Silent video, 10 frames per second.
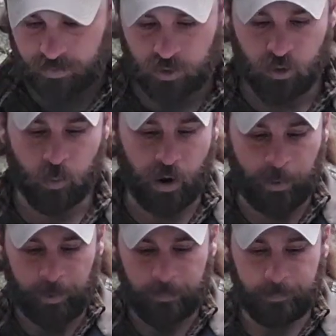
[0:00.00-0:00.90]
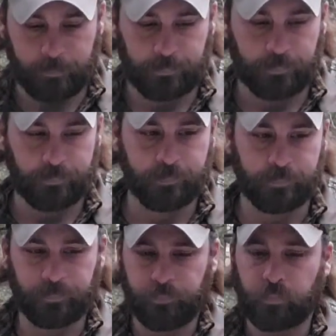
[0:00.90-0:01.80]
of scuba webbing
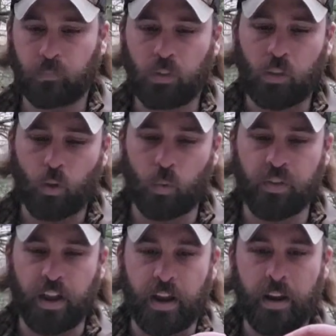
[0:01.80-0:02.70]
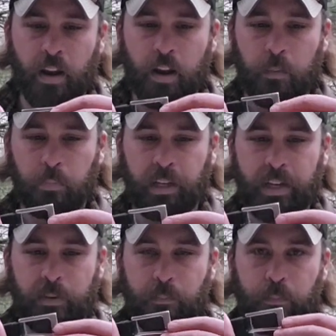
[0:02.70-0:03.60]
with a
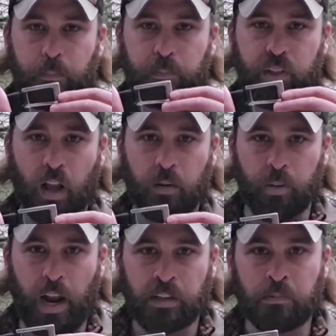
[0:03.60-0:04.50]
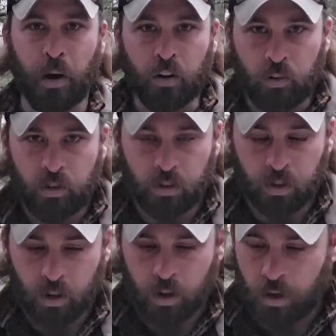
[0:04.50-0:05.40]
plated solid brass buckle.
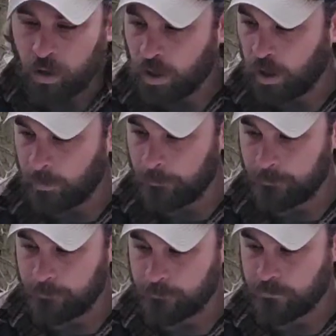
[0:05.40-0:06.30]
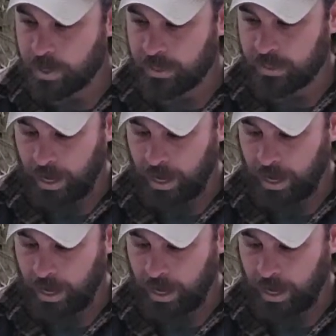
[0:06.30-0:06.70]
It's